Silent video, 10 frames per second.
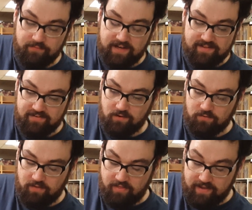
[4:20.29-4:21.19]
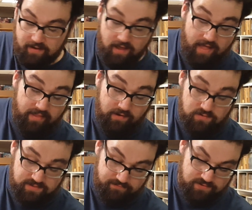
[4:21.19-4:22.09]
If it hits, it goes. The ally
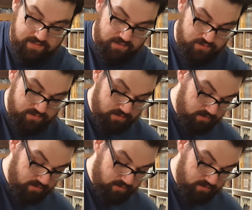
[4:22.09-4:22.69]
goes to full stages.